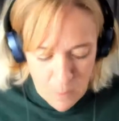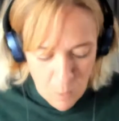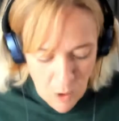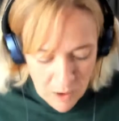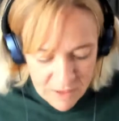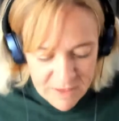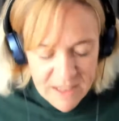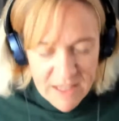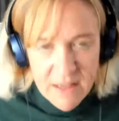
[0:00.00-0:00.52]

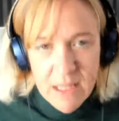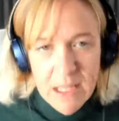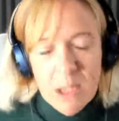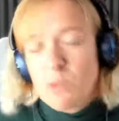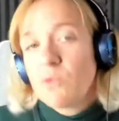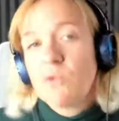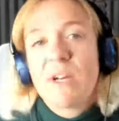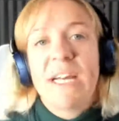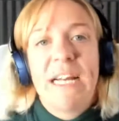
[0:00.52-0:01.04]
One thing that
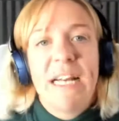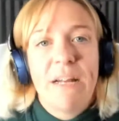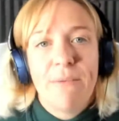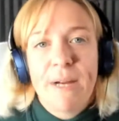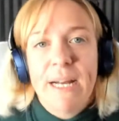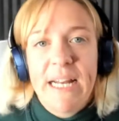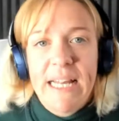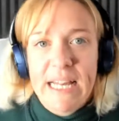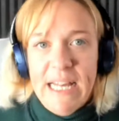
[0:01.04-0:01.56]
is really,
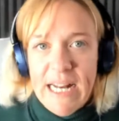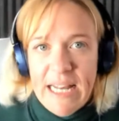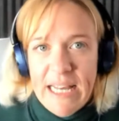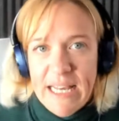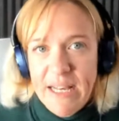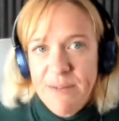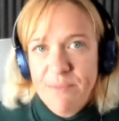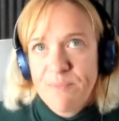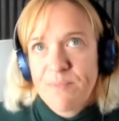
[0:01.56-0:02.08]
really
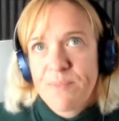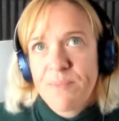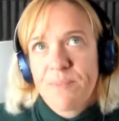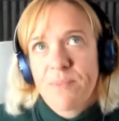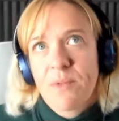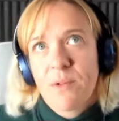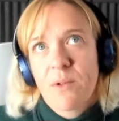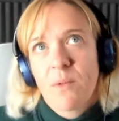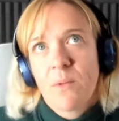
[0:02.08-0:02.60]
clear
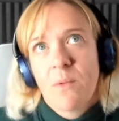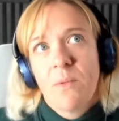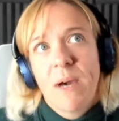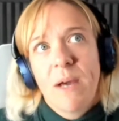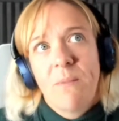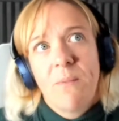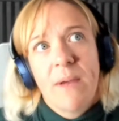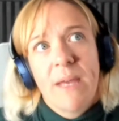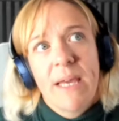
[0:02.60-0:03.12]

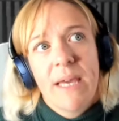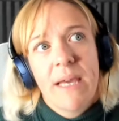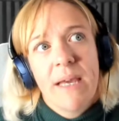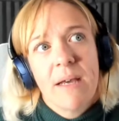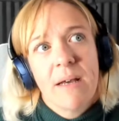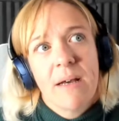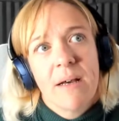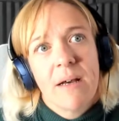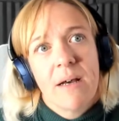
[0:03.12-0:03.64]
when
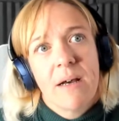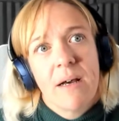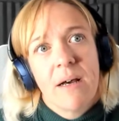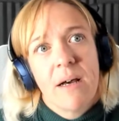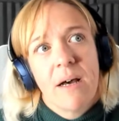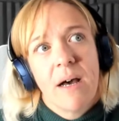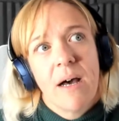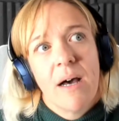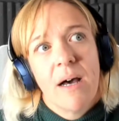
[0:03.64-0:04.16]
we,
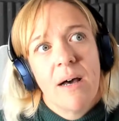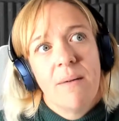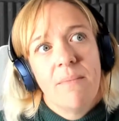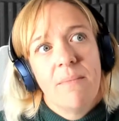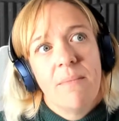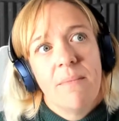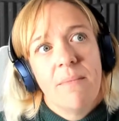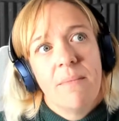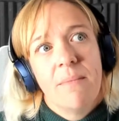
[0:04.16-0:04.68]

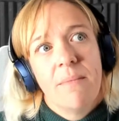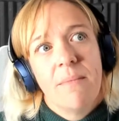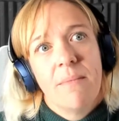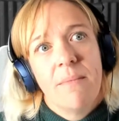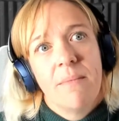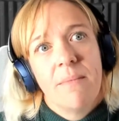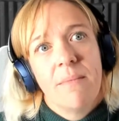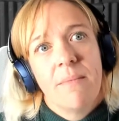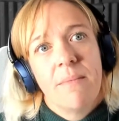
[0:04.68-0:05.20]
um,
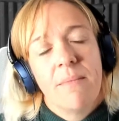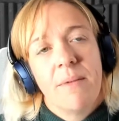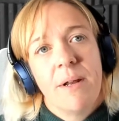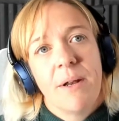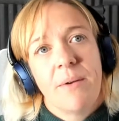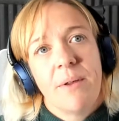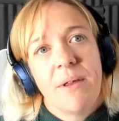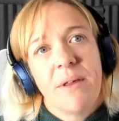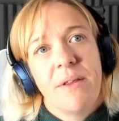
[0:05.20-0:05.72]
you
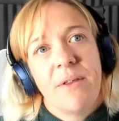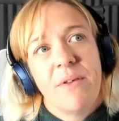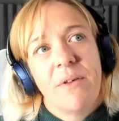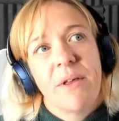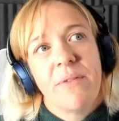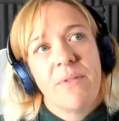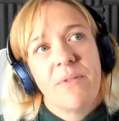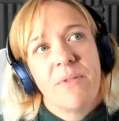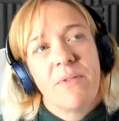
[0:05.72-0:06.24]
know,
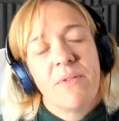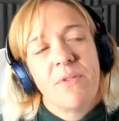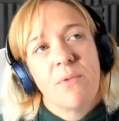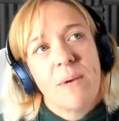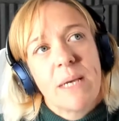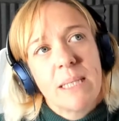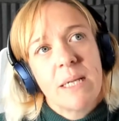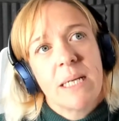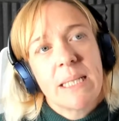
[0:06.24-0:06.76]
the
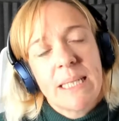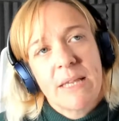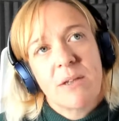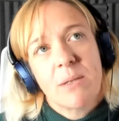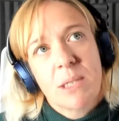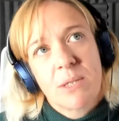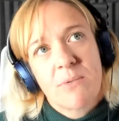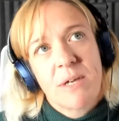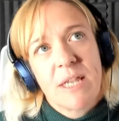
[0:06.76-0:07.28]
reason I say
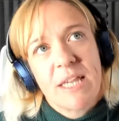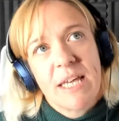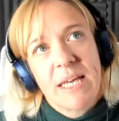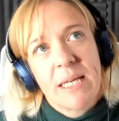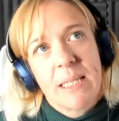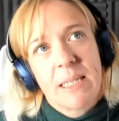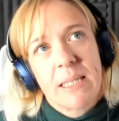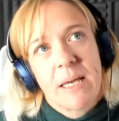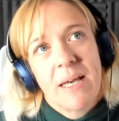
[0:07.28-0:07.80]
those three
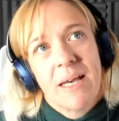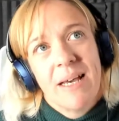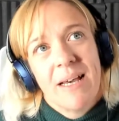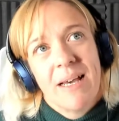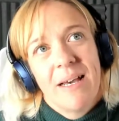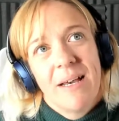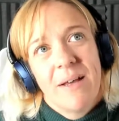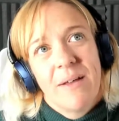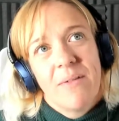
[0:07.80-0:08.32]
things,
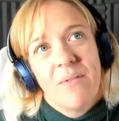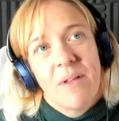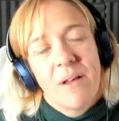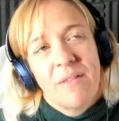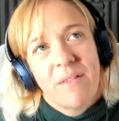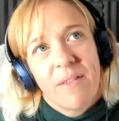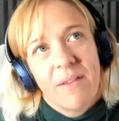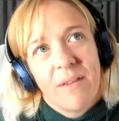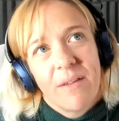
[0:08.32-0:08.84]

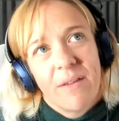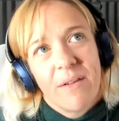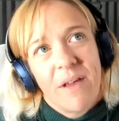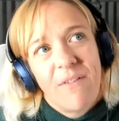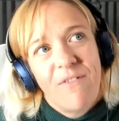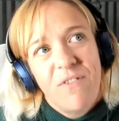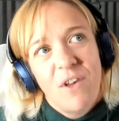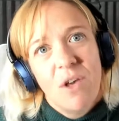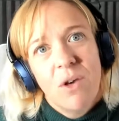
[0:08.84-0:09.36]
like
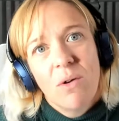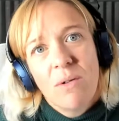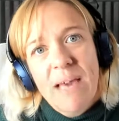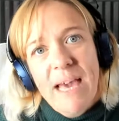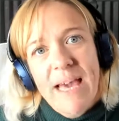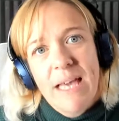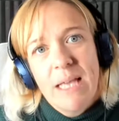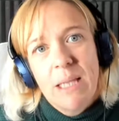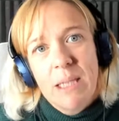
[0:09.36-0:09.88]
if you
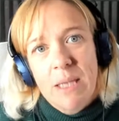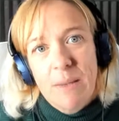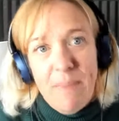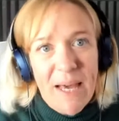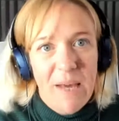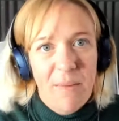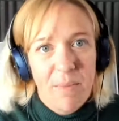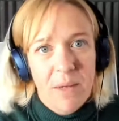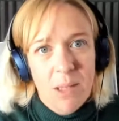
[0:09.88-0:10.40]
get into the
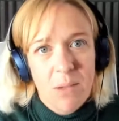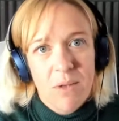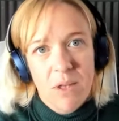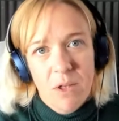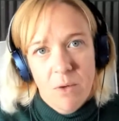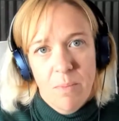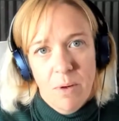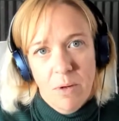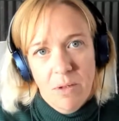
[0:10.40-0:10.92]
papers with
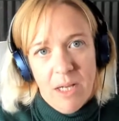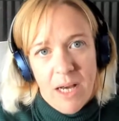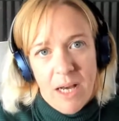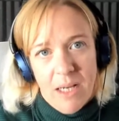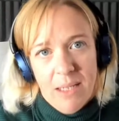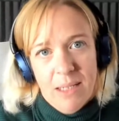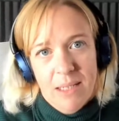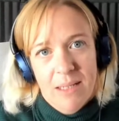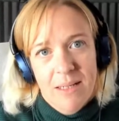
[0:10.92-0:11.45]
your
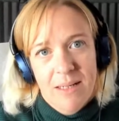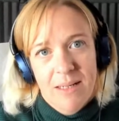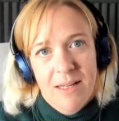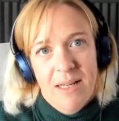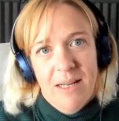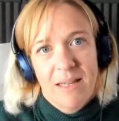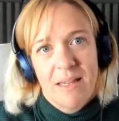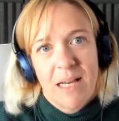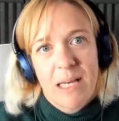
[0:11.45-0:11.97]
podcast,
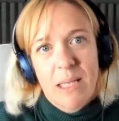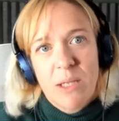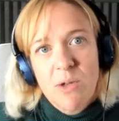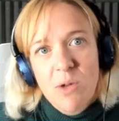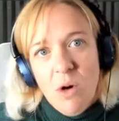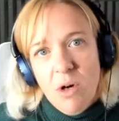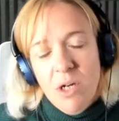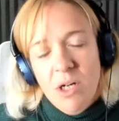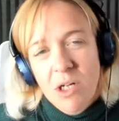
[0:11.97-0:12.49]
that is
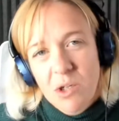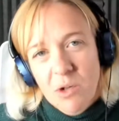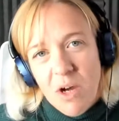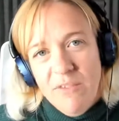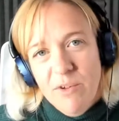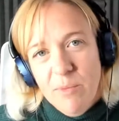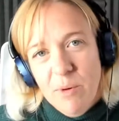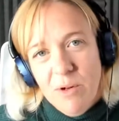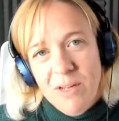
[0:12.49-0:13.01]
not going to
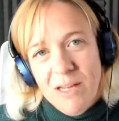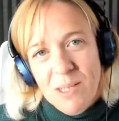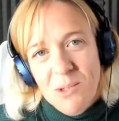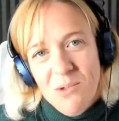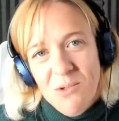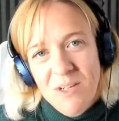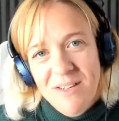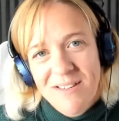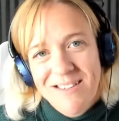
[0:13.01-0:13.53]
drive your podcast
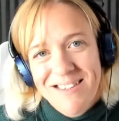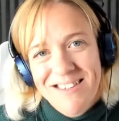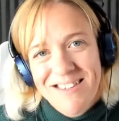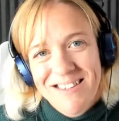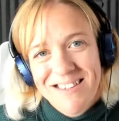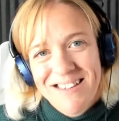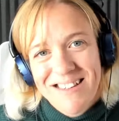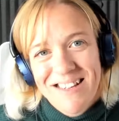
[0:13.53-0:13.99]
audience.